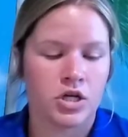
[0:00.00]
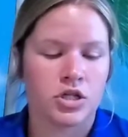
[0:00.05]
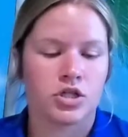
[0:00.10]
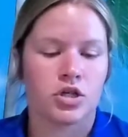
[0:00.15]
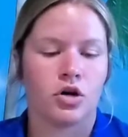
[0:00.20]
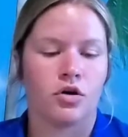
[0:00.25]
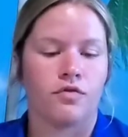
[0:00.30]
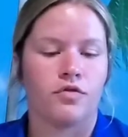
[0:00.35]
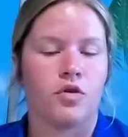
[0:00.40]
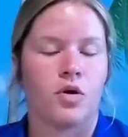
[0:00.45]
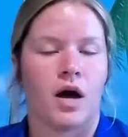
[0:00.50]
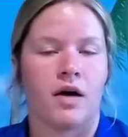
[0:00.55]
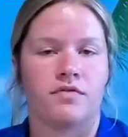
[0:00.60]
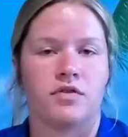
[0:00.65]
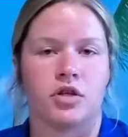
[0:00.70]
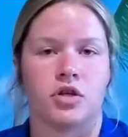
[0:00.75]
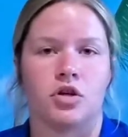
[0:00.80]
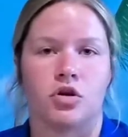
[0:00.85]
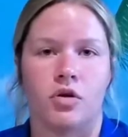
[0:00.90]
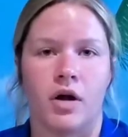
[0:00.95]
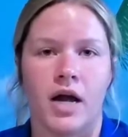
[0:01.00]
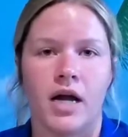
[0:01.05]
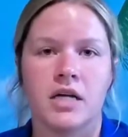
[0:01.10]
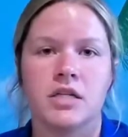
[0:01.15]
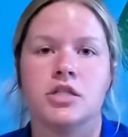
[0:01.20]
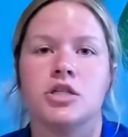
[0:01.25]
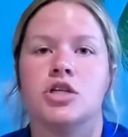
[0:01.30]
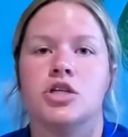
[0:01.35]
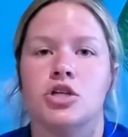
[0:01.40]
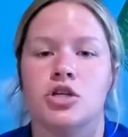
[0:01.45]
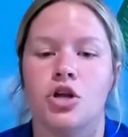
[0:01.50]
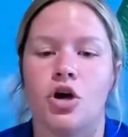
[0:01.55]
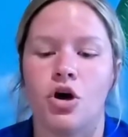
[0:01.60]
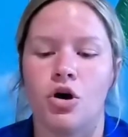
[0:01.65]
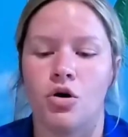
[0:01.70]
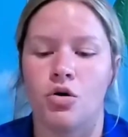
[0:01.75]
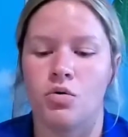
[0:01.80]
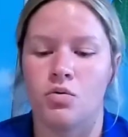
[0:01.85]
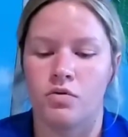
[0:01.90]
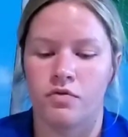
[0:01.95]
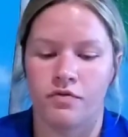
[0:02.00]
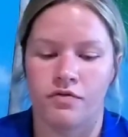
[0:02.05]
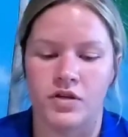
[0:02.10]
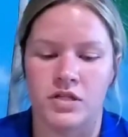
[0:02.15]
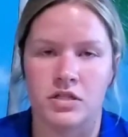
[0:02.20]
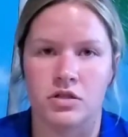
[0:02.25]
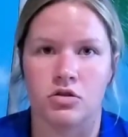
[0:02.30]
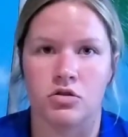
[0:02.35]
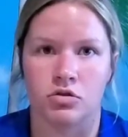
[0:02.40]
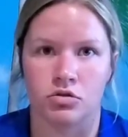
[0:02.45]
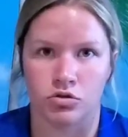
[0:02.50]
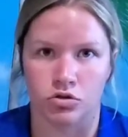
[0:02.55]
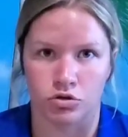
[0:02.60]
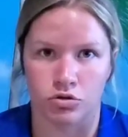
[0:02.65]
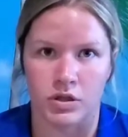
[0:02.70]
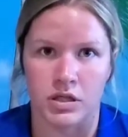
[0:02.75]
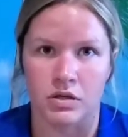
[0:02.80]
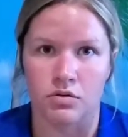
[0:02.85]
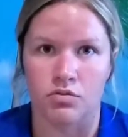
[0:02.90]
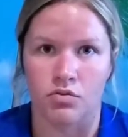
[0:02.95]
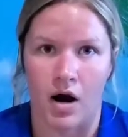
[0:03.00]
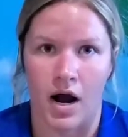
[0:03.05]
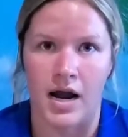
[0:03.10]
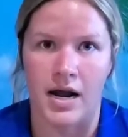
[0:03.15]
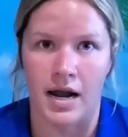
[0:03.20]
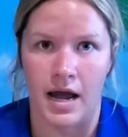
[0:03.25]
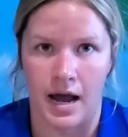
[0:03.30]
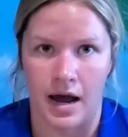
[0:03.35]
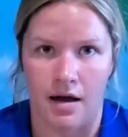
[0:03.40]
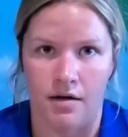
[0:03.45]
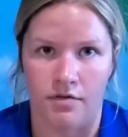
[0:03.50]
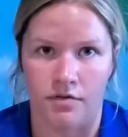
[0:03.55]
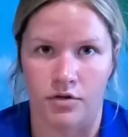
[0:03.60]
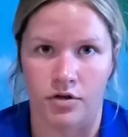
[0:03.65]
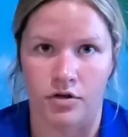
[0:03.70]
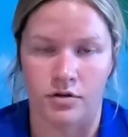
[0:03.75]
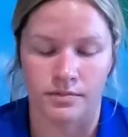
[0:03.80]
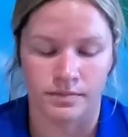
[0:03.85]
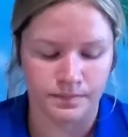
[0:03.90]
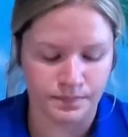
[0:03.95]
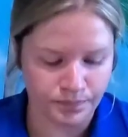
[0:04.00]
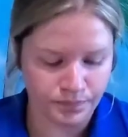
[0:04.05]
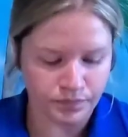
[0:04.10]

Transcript: So if you have to correct, no physical treat right after.